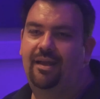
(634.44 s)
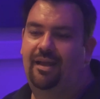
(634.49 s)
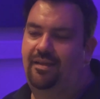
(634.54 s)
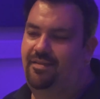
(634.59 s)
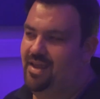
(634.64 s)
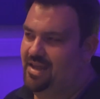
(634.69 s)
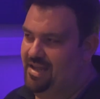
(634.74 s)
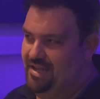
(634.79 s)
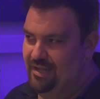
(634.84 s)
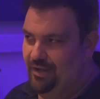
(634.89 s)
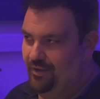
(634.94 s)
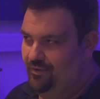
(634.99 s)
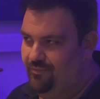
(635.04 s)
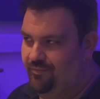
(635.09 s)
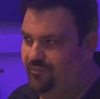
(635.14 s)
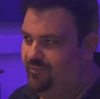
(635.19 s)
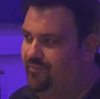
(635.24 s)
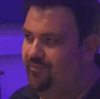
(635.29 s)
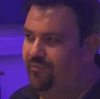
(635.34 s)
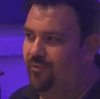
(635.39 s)
And there you go,
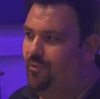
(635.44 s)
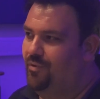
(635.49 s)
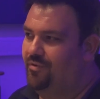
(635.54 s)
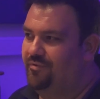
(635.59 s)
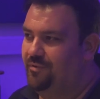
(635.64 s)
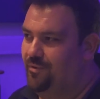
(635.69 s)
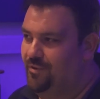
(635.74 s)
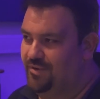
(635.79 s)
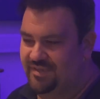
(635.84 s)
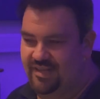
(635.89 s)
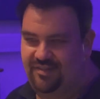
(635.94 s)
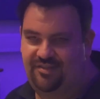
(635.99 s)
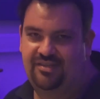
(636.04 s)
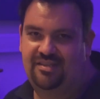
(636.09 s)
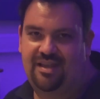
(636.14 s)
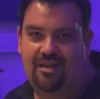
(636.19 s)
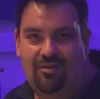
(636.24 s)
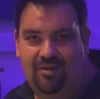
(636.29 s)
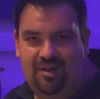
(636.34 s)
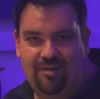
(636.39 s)
414s, they just
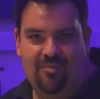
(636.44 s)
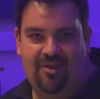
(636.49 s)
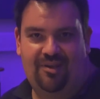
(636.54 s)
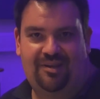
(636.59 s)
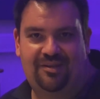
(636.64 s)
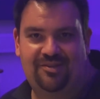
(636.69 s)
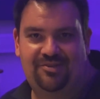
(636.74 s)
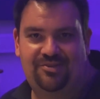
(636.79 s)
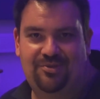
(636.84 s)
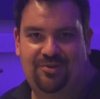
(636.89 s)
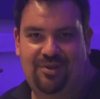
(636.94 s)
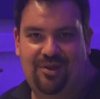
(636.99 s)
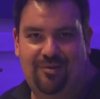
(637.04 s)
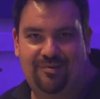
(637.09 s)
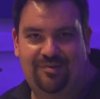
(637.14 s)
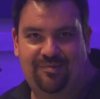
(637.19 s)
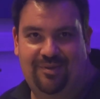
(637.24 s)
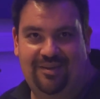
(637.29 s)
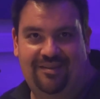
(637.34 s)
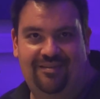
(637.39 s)
sound like a mic in a studio
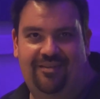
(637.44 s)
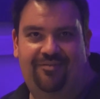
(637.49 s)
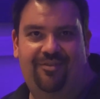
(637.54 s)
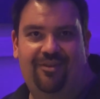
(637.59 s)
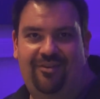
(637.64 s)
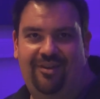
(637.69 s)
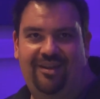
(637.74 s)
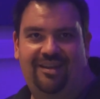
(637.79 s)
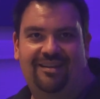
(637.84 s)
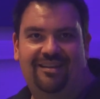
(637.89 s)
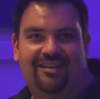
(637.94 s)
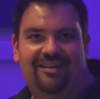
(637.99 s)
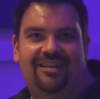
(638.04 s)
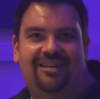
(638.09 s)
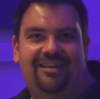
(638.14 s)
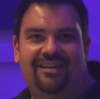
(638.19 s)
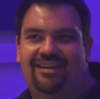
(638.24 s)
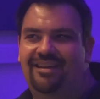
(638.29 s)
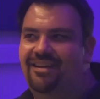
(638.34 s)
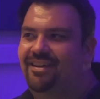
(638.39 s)
to me. They're very,
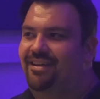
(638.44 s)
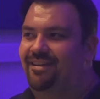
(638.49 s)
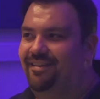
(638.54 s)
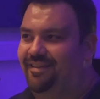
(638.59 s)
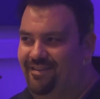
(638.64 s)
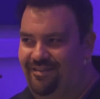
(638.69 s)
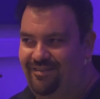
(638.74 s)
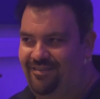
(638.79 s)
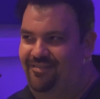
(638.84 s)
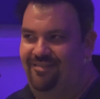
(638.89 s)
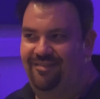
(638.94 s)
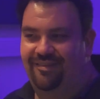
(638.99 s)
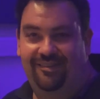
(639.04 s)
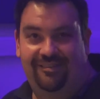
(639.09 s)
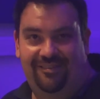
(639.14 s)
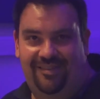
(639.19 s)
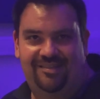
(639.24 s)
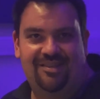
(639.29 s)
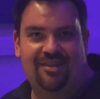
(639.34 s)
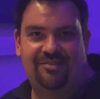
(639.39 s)

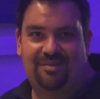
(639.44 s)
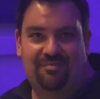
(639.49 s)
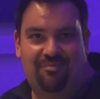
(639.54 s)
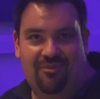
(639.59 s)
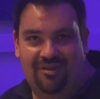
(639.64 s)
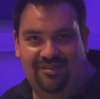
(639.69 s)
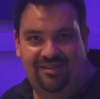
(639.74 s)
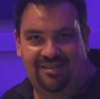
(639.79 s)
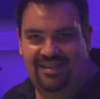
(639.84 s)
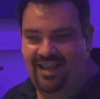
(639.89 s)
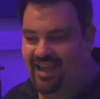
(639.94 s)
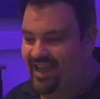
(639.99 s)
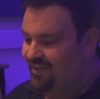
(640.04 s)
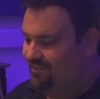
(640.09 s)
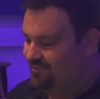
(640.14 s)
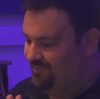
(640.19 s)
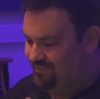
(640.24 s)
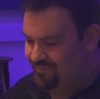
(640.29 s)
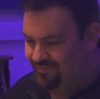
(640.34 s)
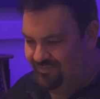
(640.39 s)
there's no surprises
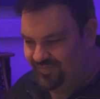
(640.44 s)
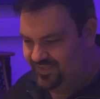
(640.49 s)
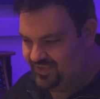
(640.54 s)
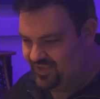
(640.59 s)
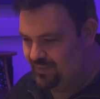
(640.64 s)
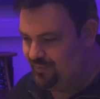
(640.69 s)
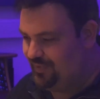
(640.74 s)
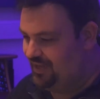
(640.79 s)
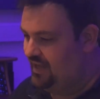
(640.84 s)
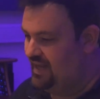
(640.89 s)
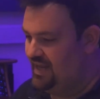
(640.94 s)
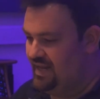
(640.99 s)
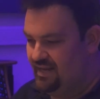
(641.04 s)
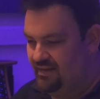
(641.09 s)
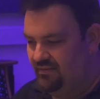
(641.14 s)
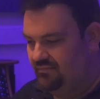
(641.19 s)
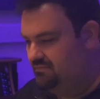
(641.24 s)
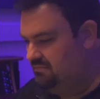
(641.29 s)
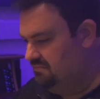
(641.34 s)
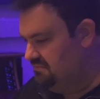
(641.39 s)
there. Super
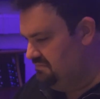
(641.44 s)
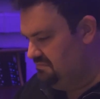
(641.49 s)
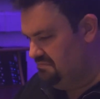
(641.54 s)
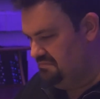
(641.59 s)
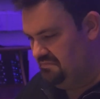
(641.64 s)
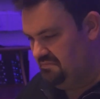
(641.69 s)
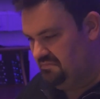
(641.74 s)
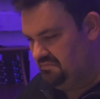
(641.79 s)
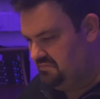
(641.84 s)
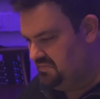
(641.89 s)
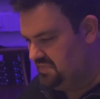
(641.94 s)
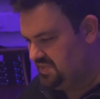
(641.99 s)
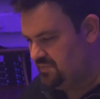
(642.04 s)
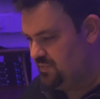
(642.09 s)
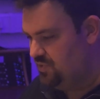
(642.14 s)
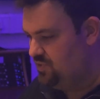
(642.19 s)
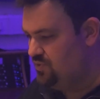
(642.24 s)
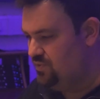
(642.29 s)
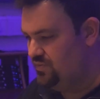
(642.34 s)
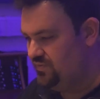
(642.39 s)
clean,
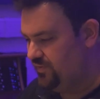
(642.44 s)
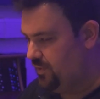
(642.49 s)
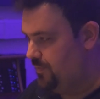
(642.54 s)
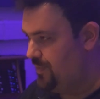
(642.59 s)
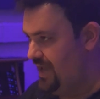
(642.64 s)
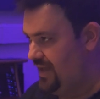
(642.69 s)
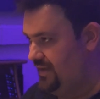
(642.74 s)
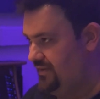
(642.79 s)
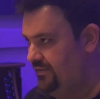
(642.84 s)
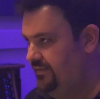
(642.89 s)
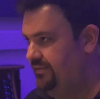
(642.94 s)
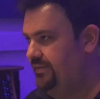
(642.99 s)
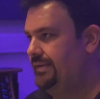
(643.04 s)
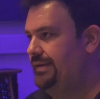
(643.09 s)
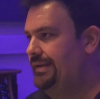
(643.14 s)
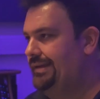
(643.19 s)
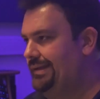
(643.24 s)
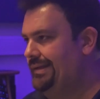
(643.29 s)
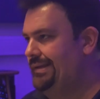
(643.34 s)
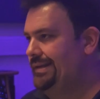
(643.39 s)
smooth top end,
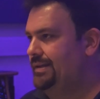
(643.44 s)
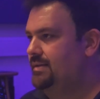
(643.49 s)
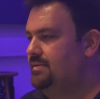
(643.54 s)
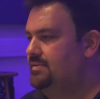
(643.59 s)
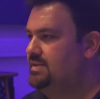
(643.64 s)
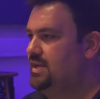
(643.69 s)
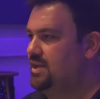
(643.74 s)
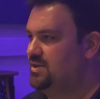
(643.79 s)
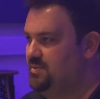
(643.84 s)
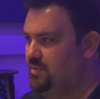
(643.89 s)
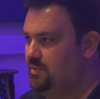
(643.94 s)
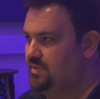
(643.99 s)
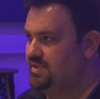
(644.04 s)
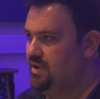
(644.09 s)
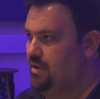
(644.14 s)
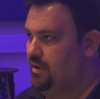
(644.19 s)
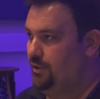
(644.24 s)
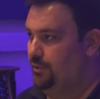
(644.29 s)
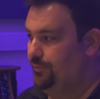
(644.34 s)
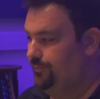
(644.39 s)
tells me what's
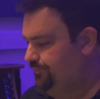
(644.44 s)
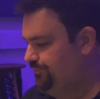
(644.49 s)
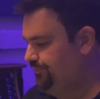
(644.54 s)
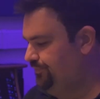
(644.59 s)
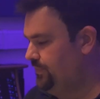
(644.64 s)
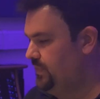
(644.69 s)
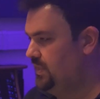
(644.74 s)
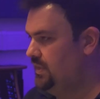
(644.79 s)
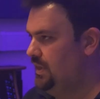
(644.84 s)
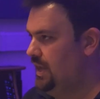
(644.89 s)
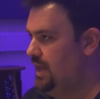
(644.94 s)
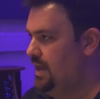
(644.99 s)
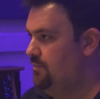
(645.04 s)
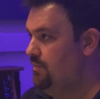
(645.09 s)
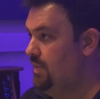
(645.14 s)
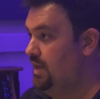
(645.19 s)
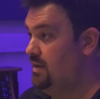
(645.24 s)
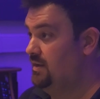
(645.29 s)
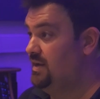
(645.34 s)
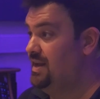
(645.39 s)
going on.
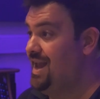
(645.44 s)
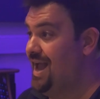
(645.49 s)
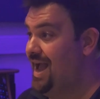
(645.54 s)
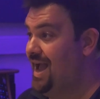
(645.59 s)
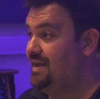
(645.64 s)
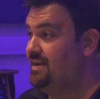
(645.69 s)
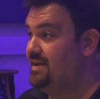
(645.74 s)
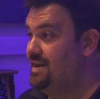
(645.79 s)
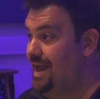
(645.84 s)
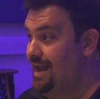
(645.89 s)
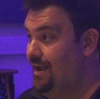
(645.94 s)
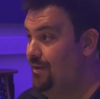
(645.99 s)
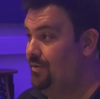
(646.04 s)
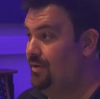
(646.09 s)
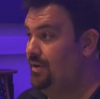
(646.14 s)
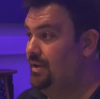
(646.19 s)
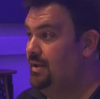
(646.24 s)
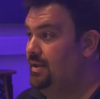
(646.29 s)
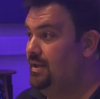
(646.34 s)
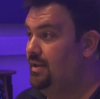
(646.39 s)
And I'm going to add
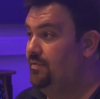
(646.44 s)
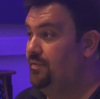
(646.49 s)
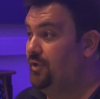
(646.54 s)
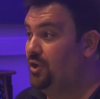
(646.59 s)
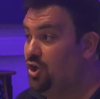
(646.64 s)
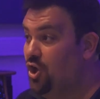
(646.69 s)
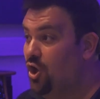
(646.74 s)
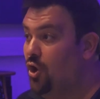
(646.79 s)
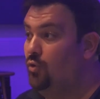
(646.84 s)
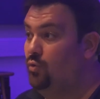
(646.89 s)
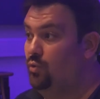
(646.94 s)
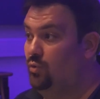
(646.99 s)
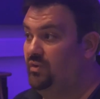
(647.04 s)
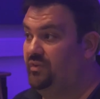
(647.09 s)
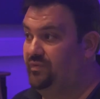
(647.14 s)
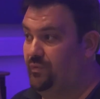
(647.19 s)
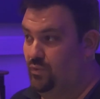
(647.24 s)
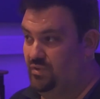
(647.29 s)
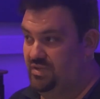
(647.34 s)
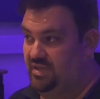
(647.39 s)
now the Coles
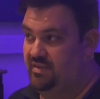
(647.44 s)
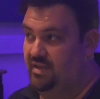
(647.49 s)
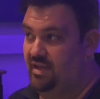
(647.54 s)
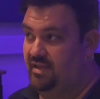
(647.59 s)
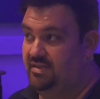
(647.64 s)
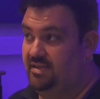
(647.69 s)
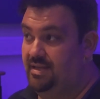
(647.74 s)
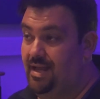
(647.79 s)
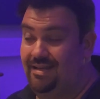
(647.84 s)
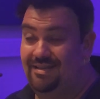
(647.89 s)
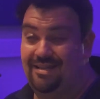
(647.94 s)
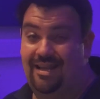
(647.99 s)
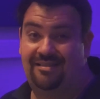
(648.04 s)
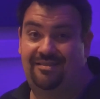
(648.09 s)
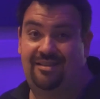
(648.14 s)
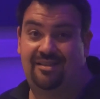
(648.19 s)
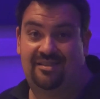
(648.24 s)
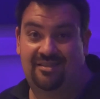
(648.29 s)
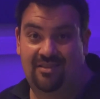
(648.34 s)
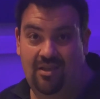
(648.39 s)
4038 as
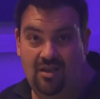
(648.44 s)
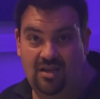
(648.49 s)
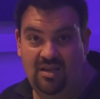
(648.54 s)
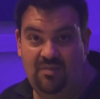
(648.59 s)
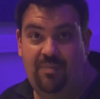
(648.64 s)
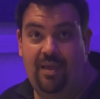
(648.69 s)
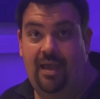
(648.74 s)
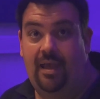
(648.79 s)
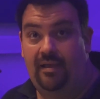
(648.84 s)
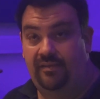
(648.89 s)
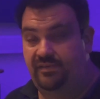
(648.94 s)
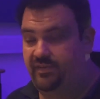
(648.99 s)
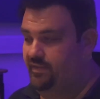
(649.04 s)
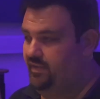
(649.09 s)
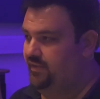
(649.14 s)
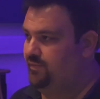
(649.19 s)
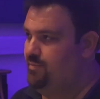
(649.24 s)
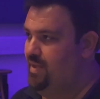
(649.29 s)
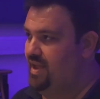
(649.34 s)
the side pair to this